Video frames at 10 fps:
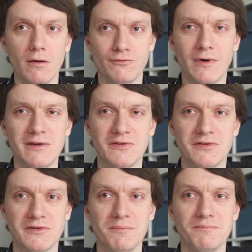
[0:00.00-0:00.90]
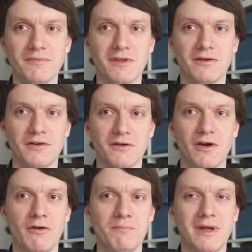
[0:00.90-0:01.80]
racism can
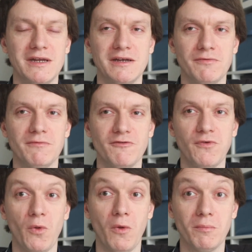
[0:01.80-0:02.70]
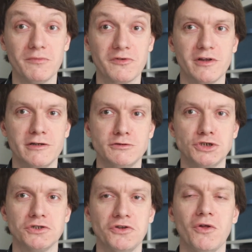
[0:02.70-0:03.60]
occur in many different forms, and you
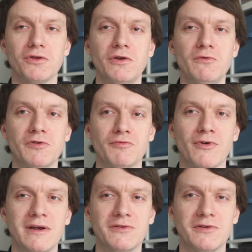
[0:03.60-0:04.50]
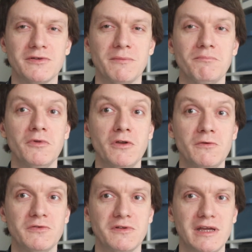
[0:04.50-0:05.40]
should not use racism
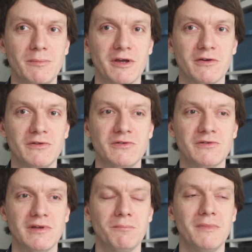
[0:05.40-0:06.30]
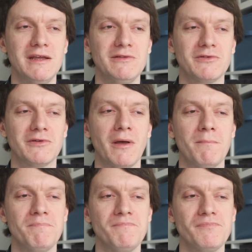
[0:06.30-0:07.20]
loosely because it means
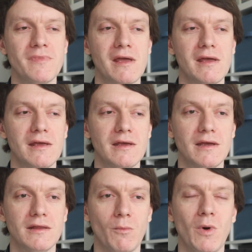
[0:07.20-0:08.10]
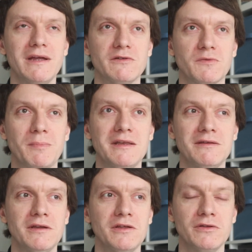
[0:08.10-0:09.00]
the way it's
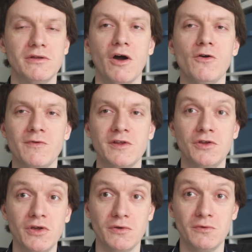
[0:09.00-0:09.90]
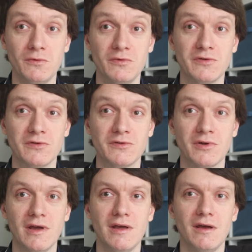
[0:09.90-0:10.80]
been
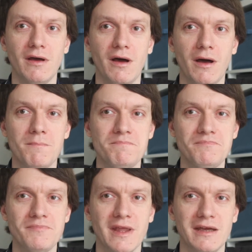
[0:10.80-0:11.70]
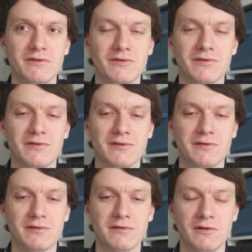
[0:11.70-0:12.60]
overused,
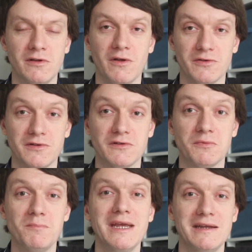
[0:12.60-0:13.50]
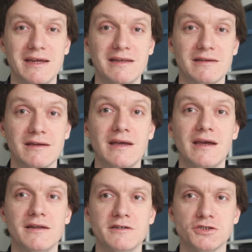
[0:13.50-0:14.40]
it's lost its meaning,
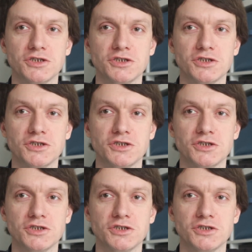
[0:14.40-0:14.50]
and